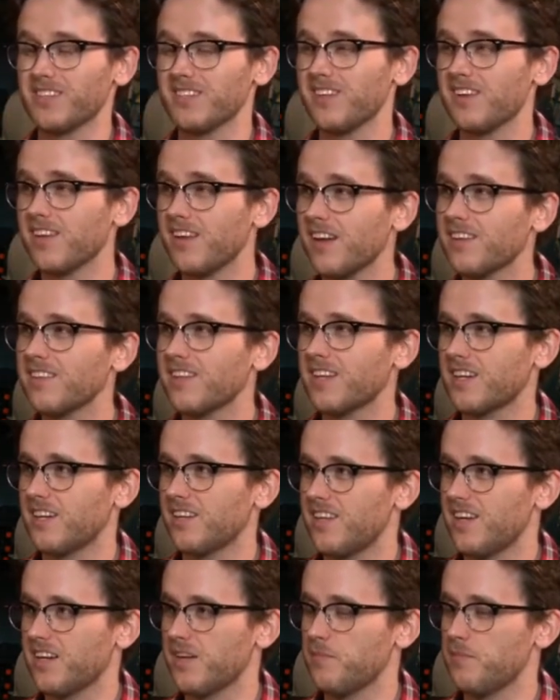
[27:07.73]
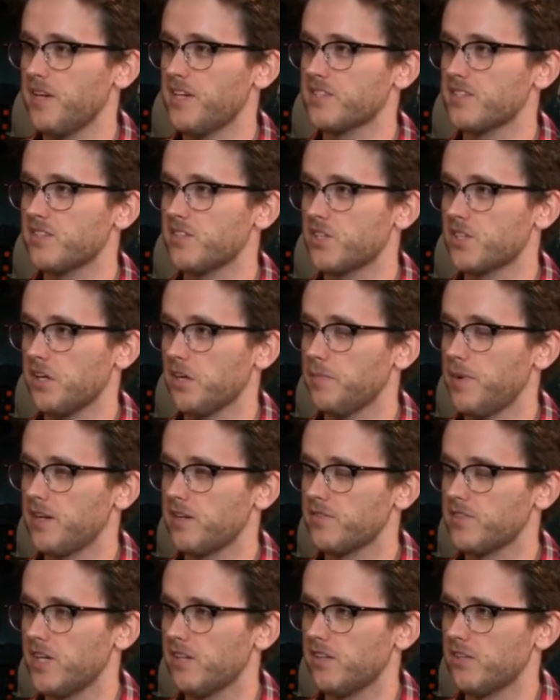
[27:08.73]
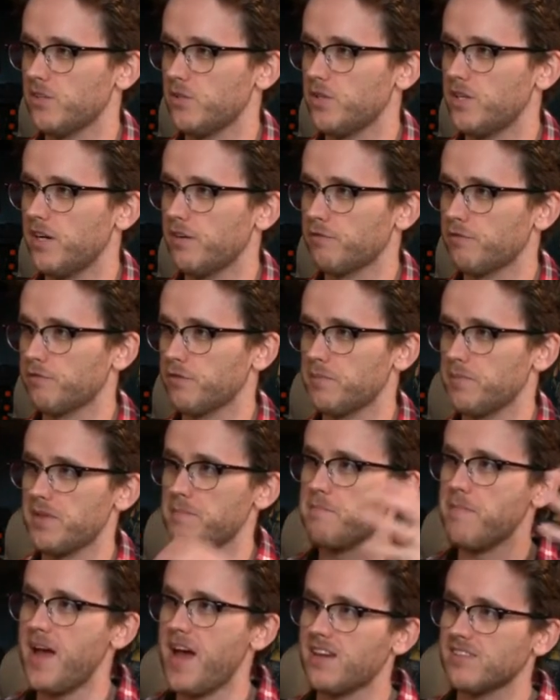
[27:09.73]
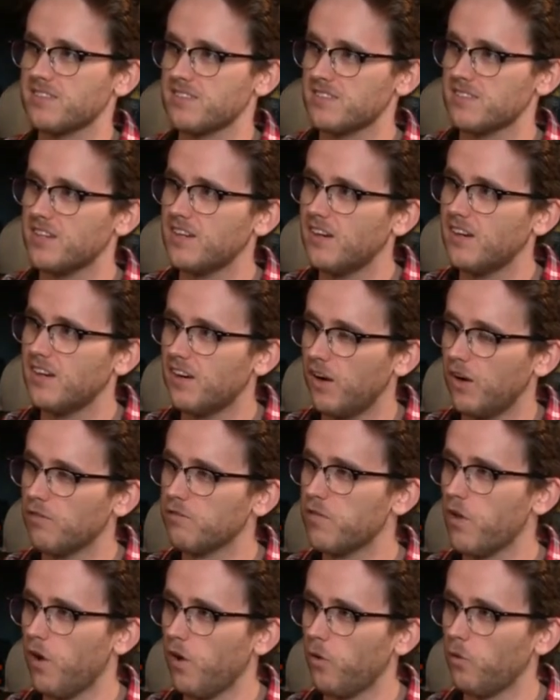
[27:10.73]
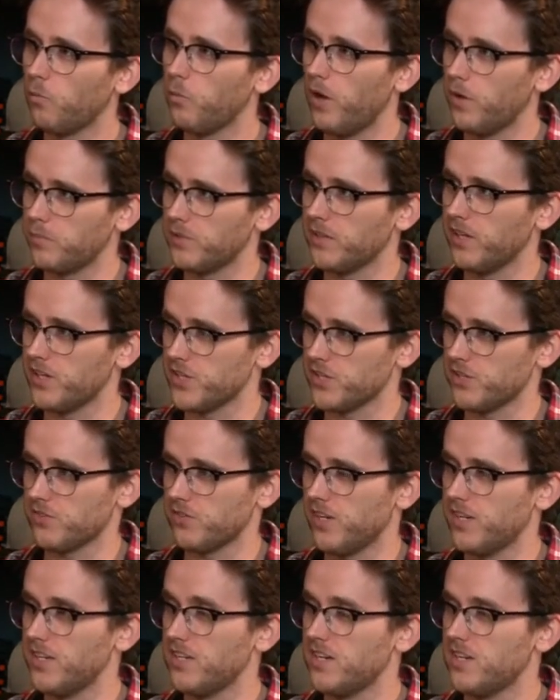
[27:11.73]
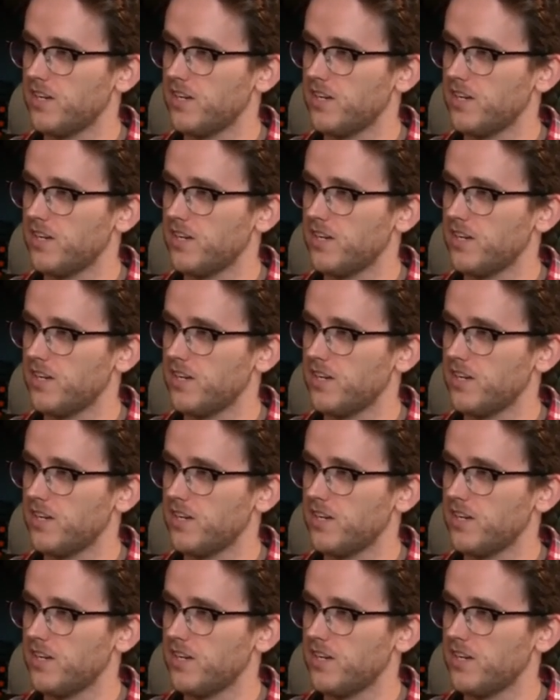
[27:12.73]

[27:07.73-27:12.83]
There's nothing that compares to the sheer amount of data that you get from the mass of the whole population, right?